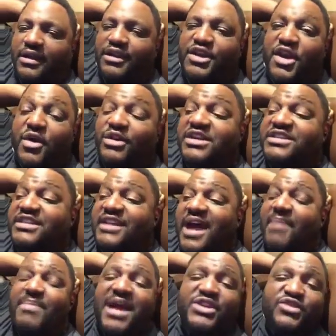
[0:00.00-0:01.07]
You know, listen,
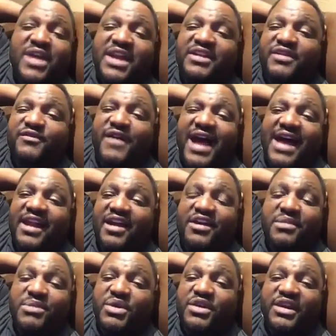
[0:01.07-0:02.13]
I'm not trying to divide our
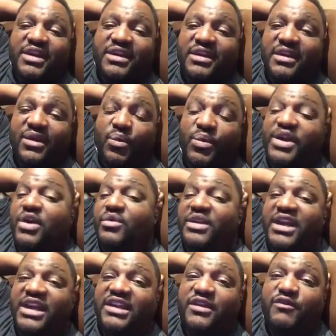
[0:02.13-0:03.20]
community. We don't
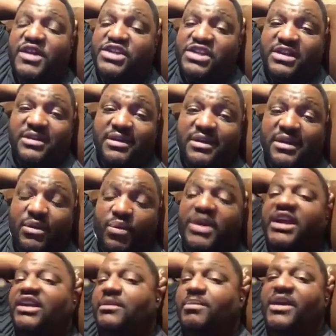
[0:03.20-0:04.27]
need division.
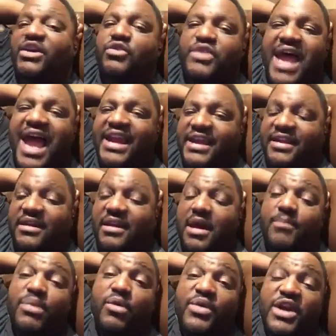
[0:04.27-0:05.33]
We need to be united.
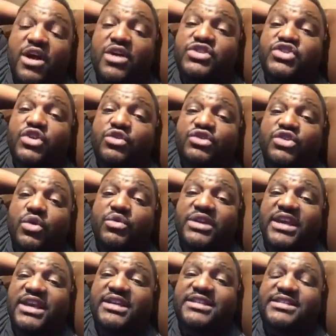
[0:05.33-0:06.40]
But we also don't
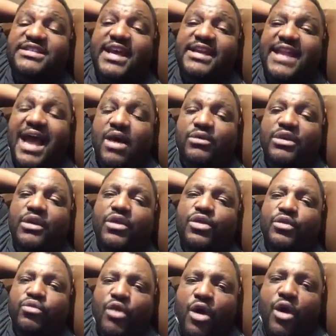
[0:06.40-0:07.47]
need to send out
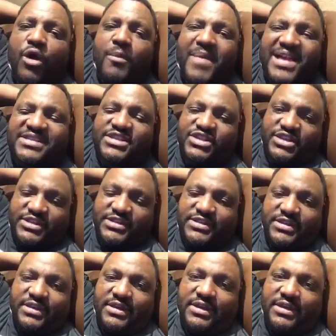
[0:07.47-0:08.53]
the wrong
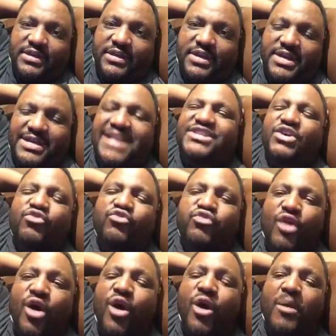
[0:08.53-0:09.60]
messages. That's a
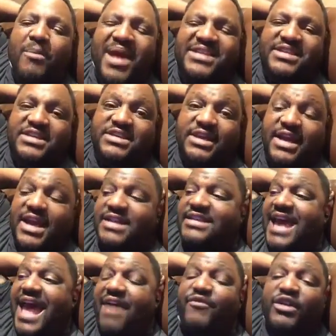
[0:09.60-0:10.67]
wrong message
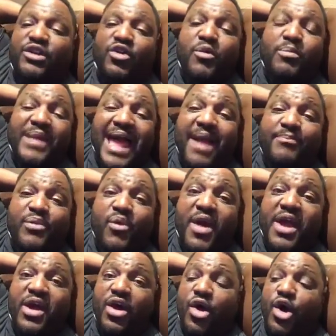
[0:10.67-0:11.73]
to have a little black
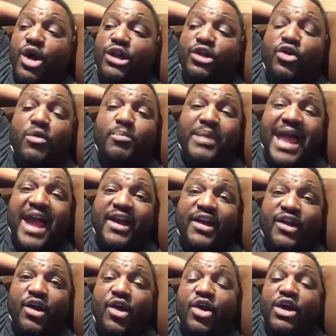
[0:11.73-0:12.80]
boy or a little black
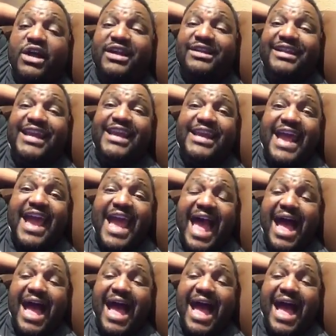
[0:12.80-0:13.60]
girl leave a